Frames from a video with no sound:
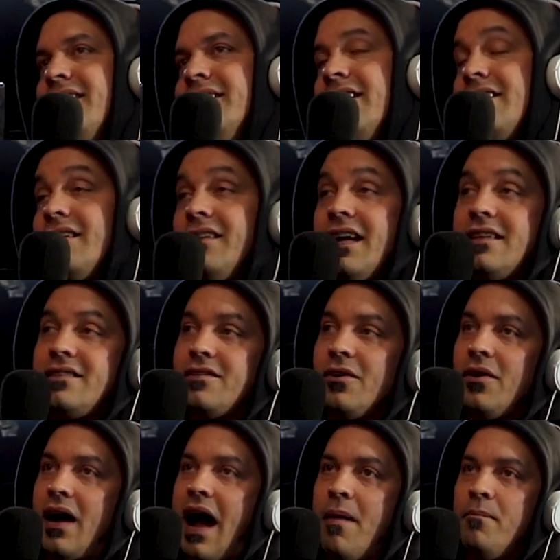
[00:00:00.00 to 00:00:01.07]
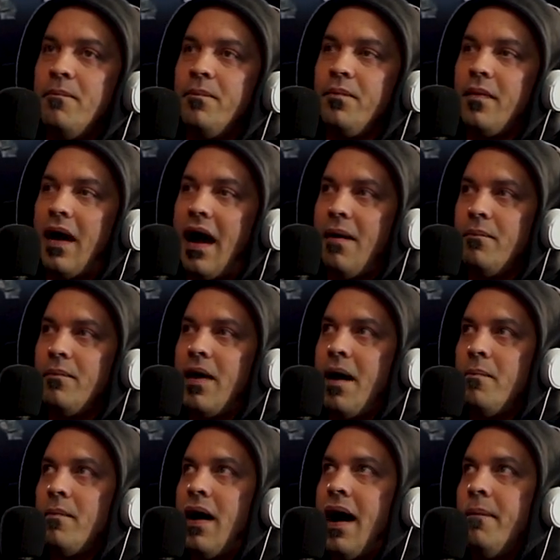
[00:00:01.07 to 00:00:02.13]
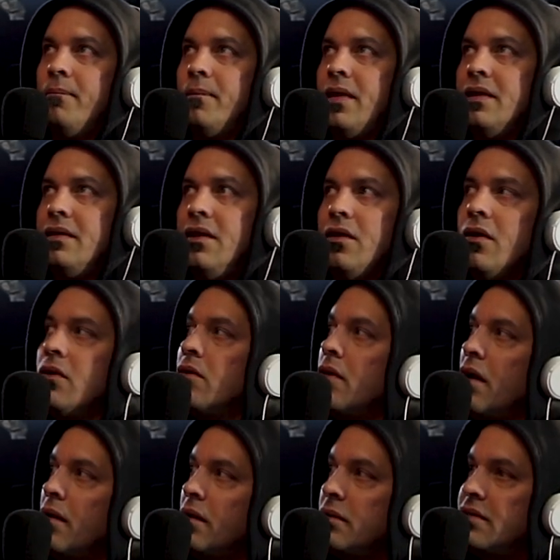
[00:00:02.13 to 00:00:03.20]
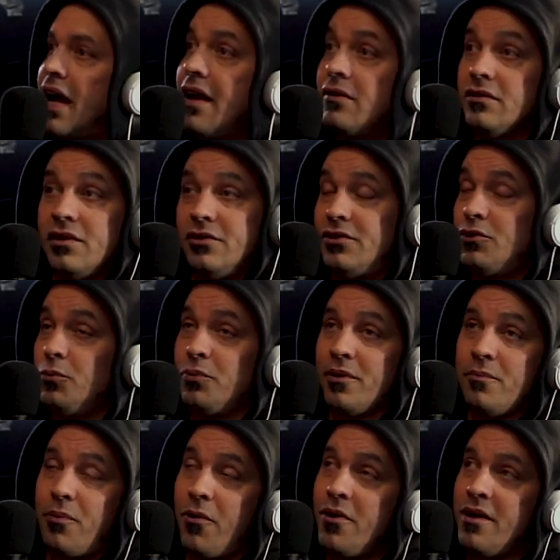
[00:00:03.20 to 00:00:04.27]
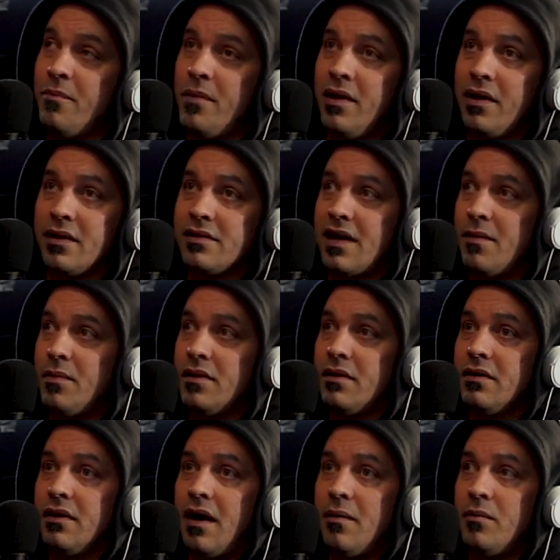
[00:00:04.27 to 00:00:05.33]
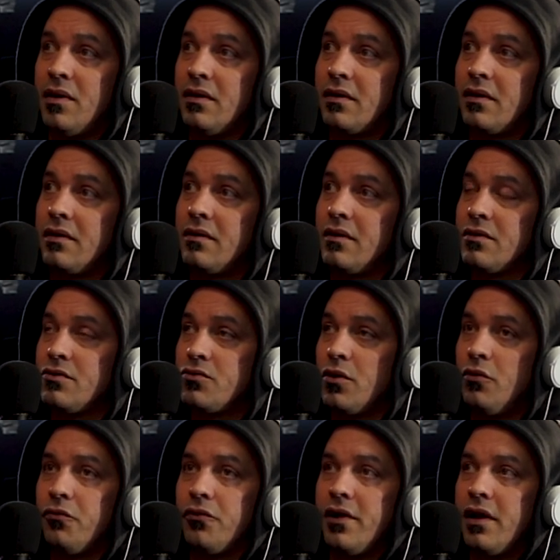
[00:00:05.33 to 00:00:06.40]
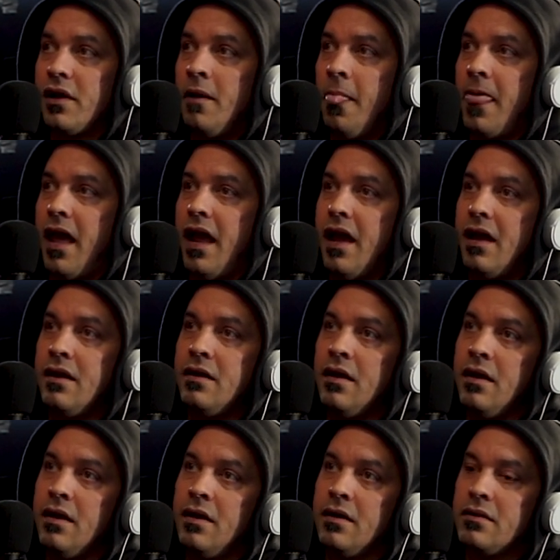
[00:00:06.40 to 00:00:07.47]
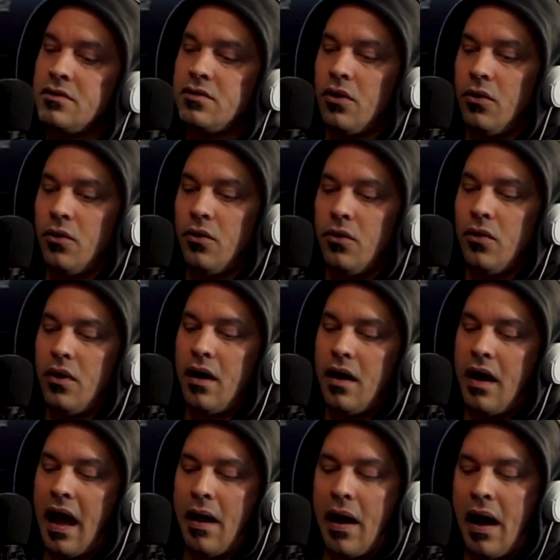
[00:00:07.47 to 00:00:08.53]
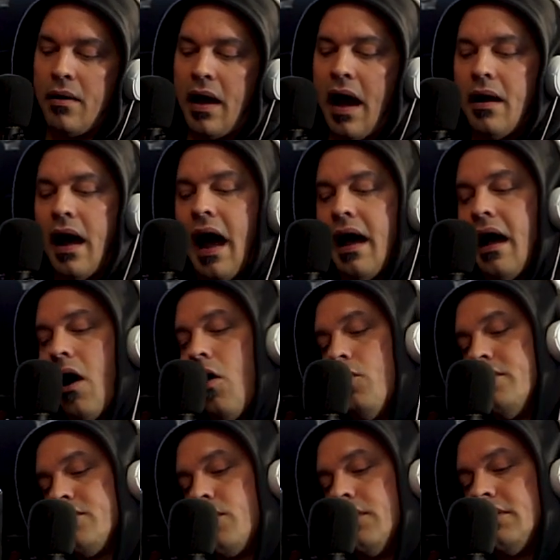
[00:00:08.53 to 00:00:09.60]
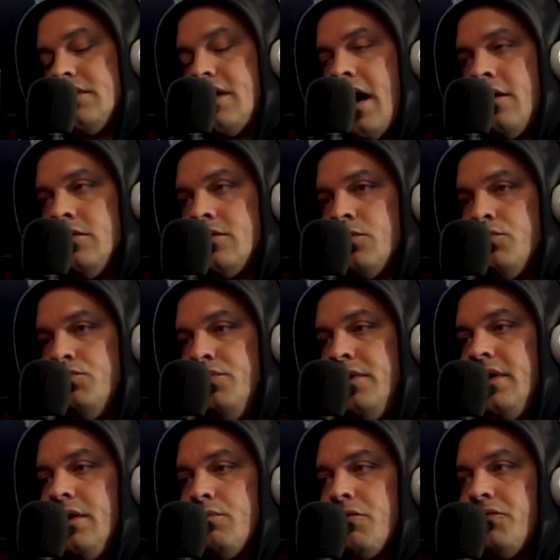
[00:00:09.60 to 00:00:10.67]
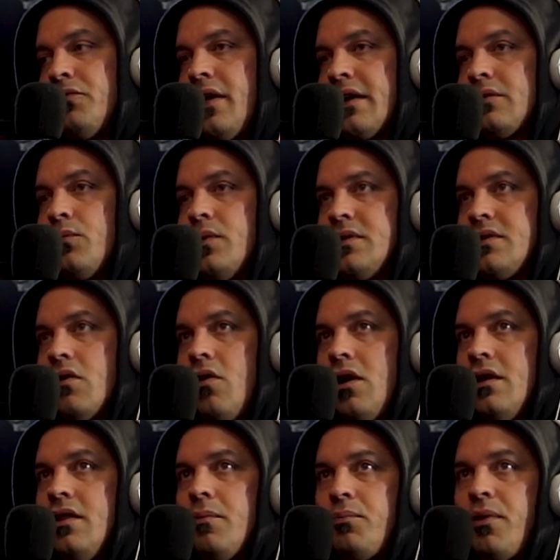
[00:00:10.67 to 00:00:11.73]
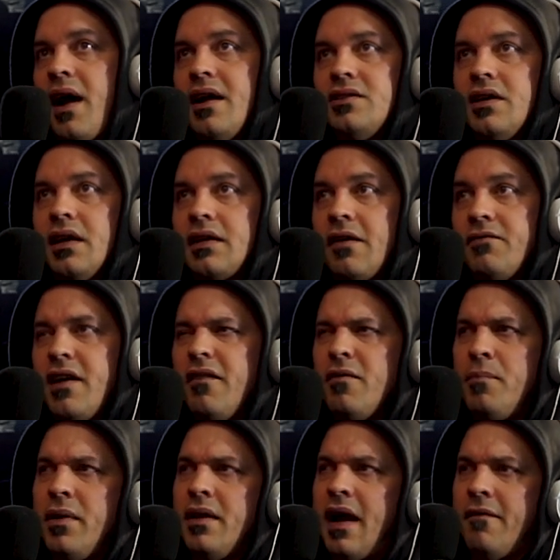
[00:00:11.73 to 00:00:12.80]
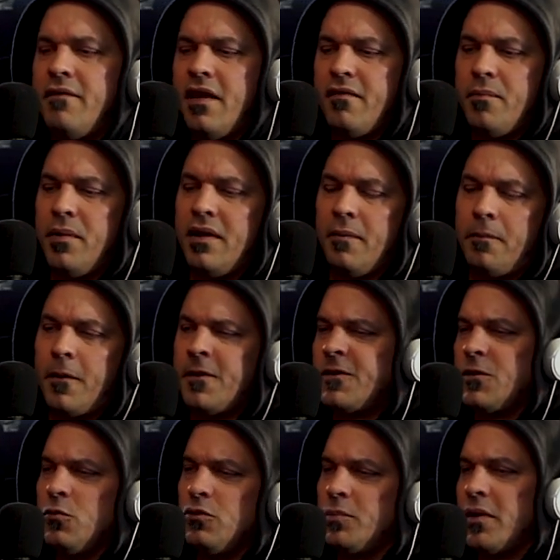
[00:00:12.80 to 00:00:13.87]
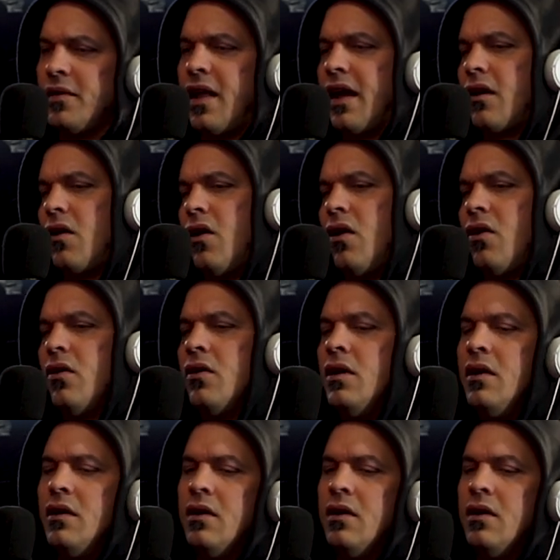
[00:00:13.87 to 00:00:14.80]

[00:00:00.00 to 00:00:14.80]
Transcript: nonetheless, though, I'm, I'm, I'm, I'm, you know, titles are super important to me because I'm a, I'm a control freak, and so. Yeah. I, I, I always want the title to really reflect what's on the project. I've never right. been I've never been a person who's been like, oh,